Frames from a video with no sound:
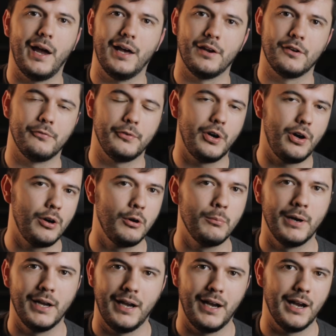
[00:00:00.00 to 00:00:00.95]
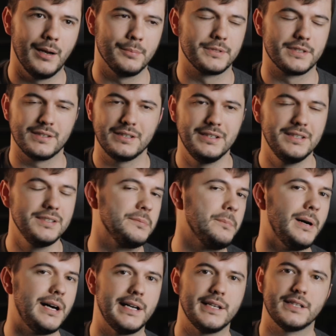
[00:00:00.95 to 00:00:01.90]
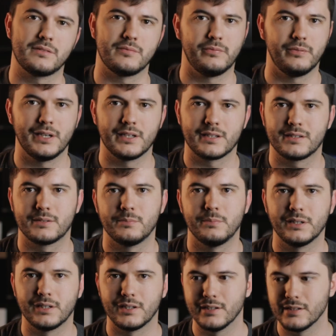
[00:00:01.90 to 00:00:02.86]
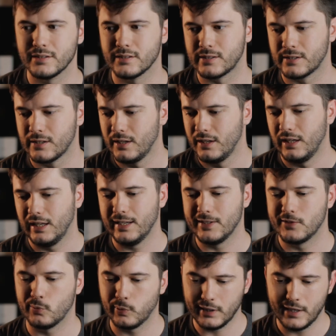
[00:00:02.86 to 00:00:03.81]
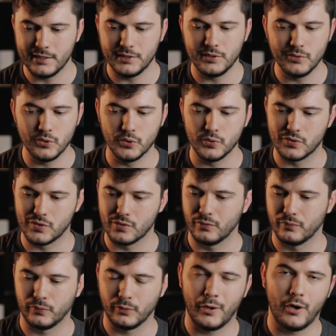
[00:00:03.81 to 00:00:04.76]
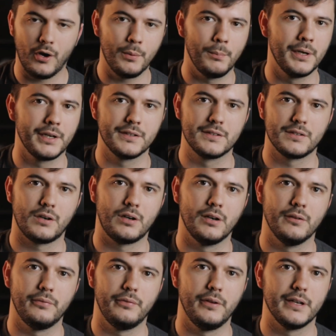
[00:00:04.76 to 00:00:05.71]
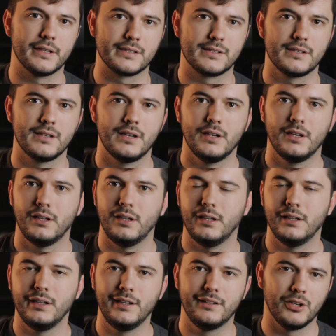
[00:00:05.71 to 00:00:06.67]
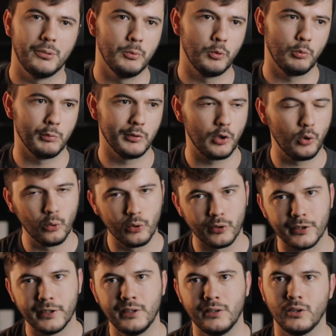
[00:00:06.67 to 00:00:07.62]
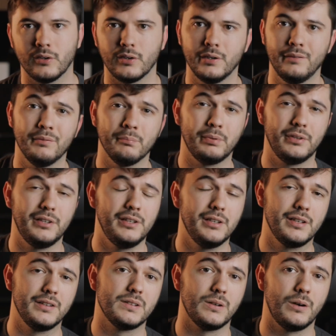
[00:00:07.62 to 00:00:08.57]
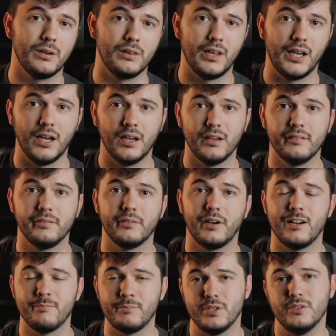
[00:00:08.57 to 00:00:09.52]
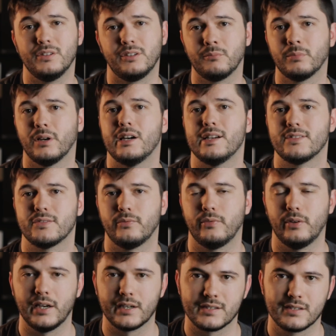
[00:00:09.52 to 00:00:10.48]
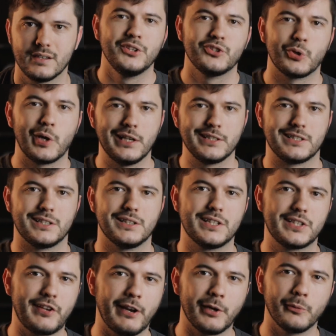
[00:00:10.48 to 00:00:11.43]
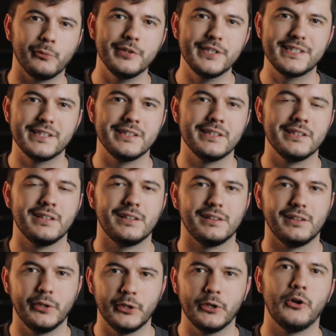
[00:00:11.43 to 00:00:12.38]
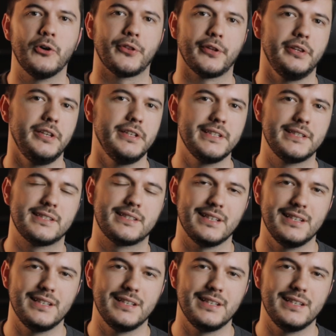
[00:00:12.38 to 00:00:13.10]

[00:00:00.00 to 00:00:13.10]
out of all my apps is Bias Effects because it's what I use for all my guitar effects. Anytime I'm recording or even playing guitar live, I'm using Bias Effects. So guys, the second reason they're on the list